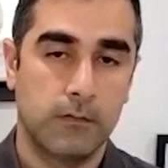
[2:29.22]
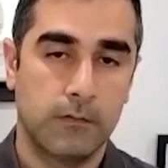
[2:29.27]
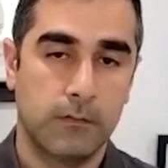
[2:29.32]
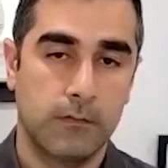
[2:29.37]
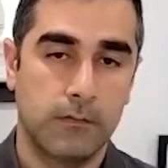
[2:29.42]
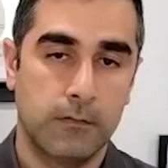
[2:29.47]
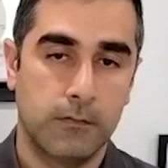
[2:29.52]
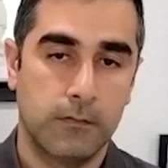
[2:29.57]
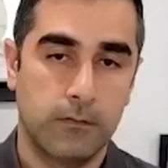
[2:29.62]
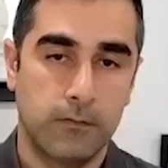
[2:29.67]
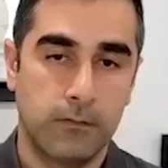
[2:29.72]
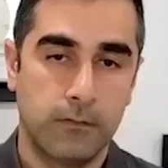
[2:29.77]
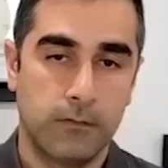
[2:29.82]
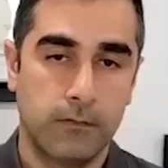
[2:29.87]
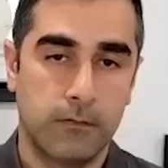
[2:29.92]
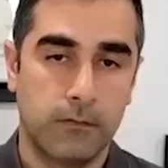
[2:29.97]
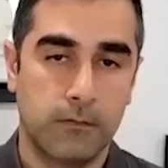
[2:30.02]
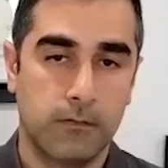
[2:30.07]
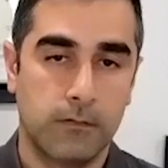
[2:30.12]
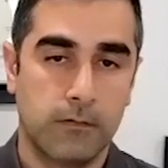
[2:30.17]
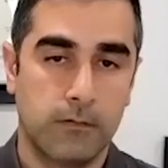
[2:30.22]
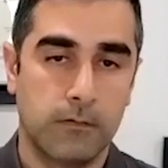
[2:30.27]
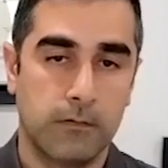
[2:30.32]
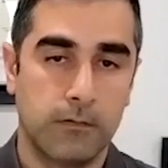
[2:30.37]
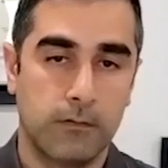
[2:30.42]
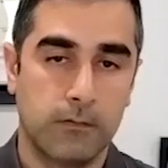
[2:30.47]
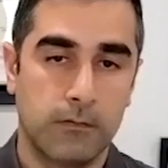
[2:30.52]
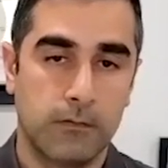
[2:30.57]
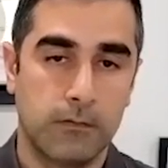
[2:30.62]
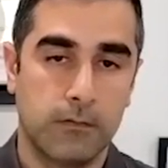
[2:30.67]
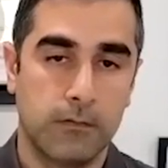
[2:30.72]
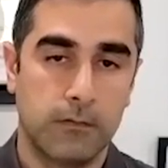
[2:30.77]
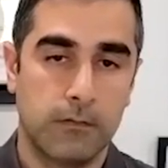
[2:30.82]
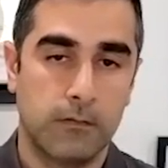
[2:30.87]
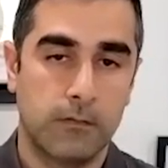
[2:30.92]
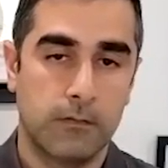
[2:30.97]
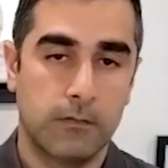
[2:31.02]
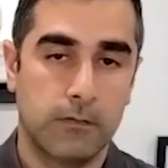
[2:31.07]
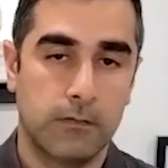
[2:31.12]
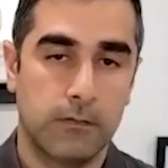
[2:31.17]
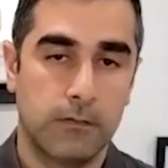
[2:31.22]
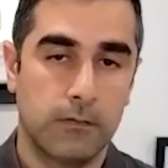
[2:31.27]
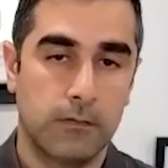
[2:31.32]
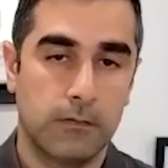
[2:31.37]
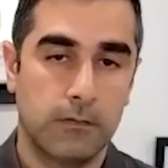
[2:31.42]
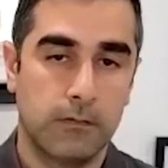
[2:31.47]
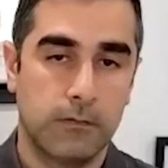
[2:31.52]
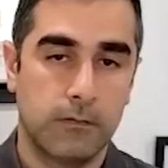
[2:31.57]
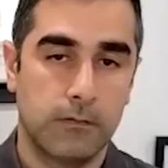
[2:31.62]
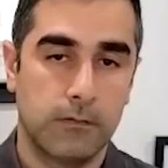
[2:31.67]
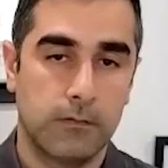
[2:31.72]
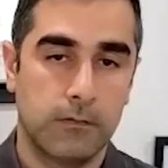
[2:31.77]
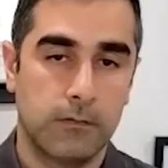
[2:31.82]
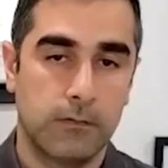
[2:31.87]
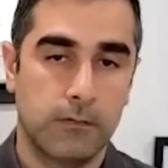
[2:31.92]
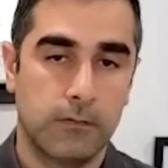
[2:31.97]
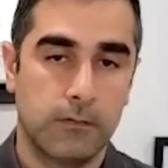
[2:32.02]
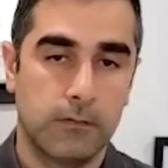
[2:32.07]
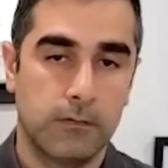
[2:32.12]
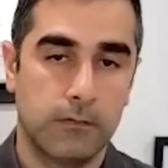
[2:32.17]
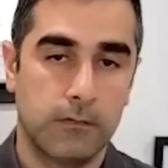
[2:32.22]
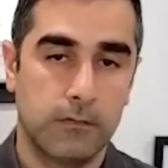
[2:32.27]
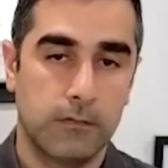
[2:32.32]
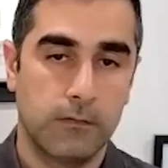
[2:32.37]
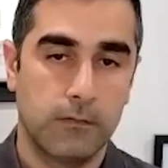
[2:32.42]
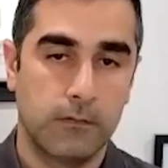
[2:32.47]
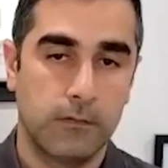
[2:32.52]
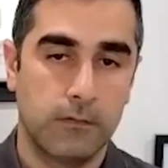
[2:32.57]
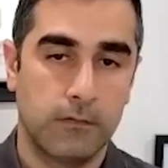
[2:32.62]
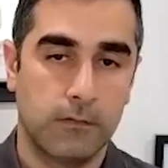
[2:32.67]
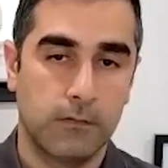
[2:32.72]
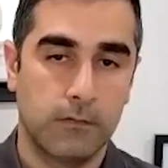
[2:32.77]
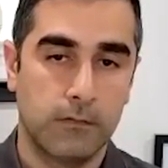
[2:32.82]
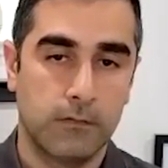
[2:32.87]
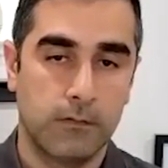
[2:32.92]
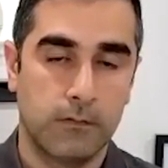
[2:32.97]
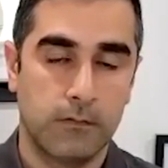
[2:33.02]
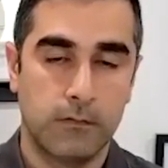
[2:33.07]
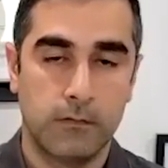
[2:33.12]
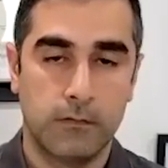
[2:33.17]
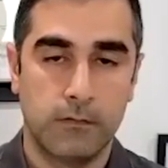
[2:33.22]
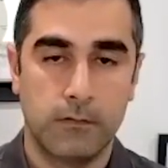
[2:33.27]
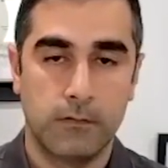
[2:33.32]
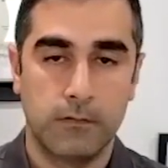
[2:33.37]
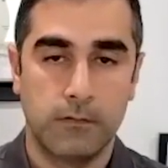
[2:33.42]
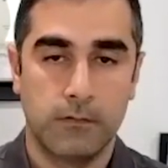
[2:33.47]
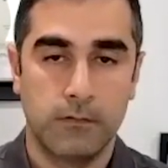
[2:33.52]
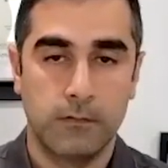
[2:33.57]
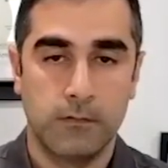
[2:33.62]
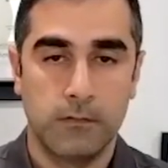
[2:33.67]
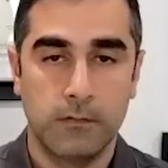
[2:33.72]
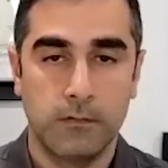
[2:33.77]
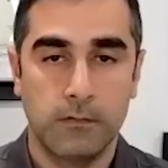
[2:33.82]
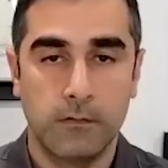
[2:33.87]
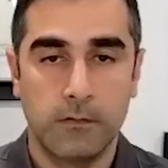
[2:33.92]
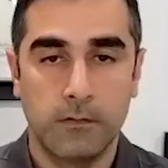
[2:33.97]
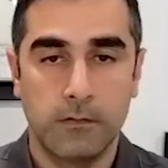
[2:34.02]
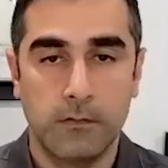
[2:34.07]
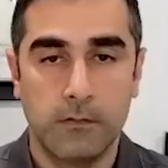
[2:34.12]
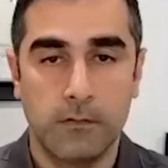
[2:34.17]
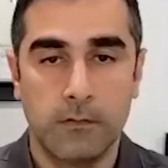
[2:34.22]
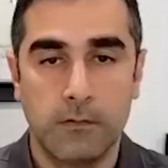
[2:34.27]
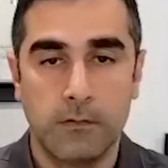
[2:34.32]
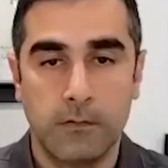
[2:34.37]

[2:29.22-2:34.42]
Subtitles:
[no speech]